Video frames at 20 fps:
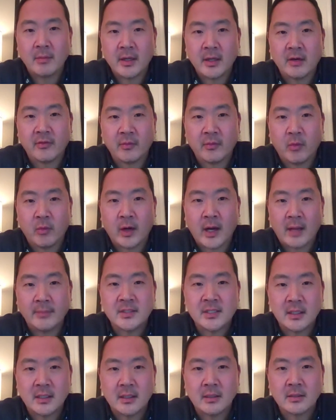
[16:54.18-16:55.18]
here from what I'm
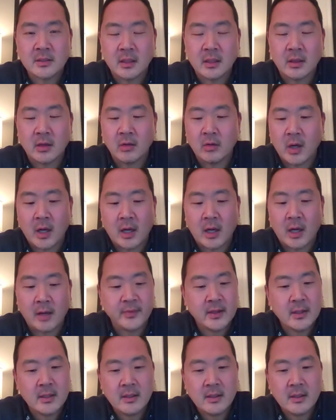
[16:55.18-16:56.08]
seeing. So